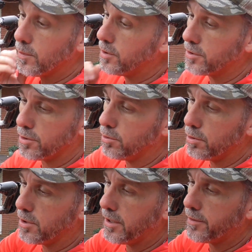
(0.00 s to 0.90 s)
Doesn't
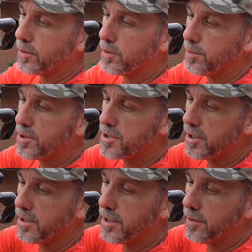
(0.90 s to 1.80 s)
look like they're
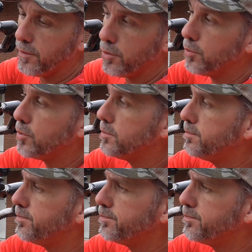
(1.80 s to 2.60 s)
machined out of aluminum.